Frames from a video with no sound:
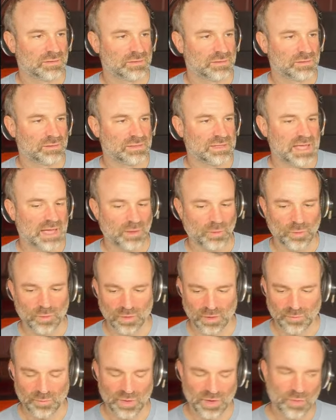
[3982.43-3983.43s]

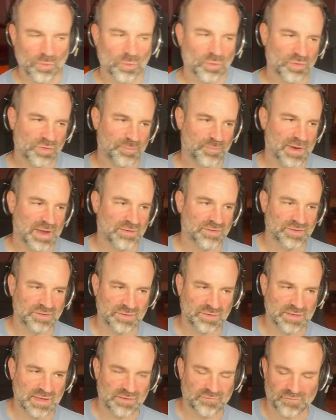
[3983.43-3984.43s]
When all of the browsers
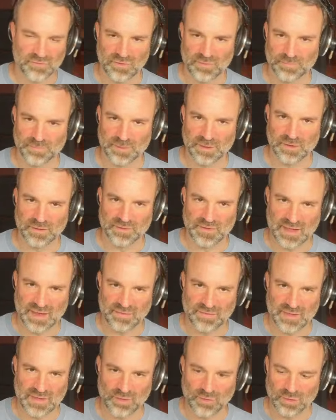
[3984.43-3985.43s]
are different, but
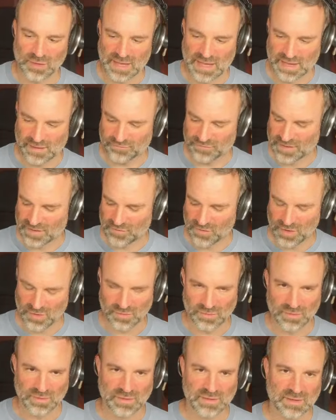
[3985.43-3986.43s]
they all have their
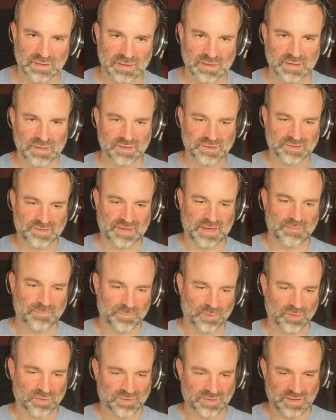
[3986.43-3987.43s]
own
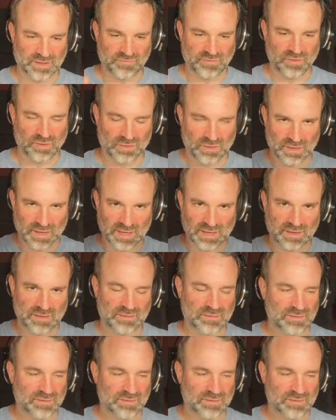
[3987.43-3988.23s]
sandbox, and they've got like